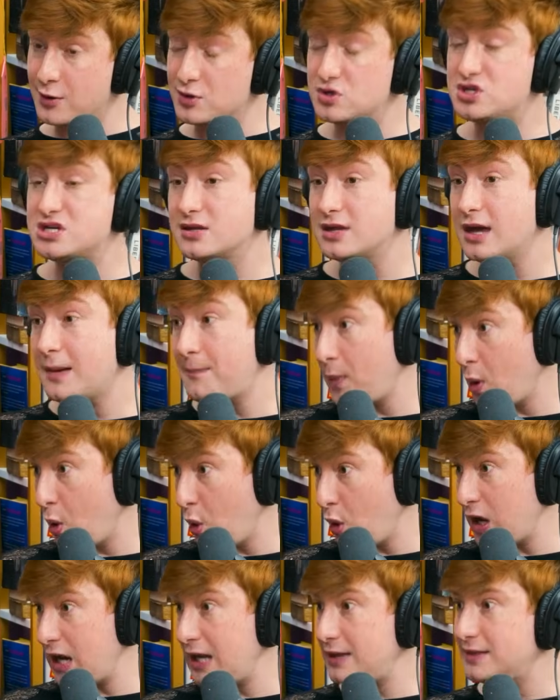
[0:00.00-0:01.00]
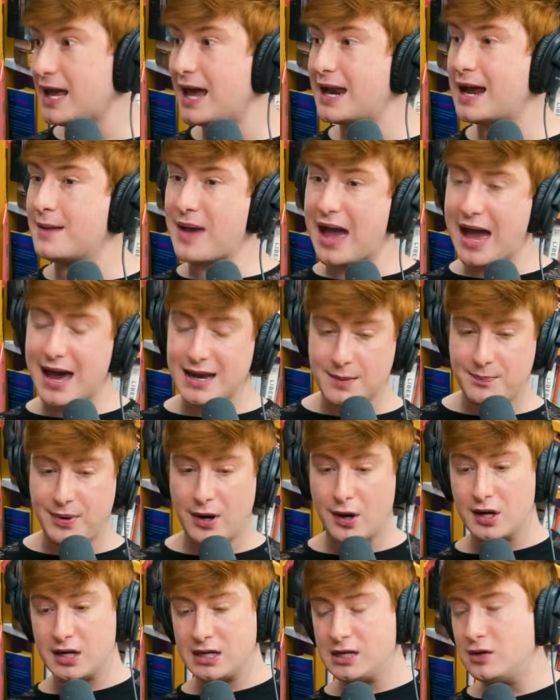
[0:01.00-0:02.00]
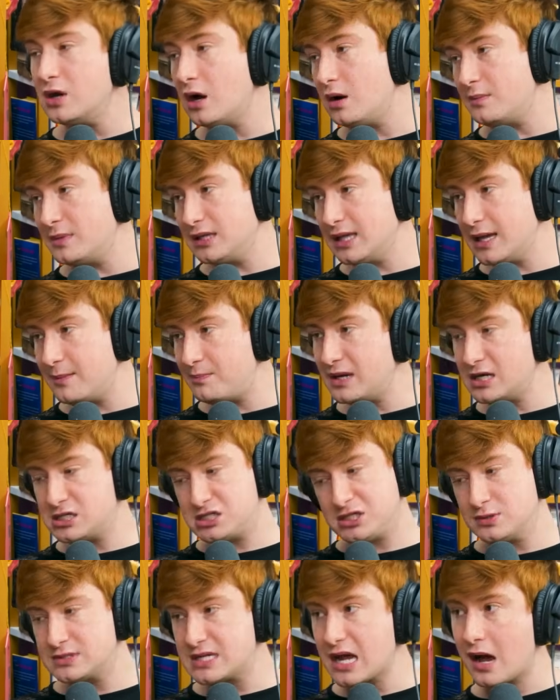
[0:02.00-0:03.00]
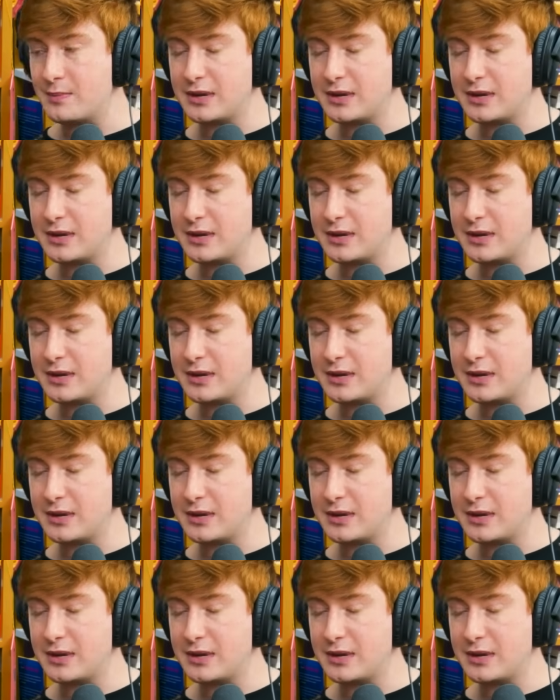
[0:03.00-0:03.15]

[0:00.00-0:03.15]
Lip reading: to the point that I'm at a party. You know I'm a lit bitch. You saw me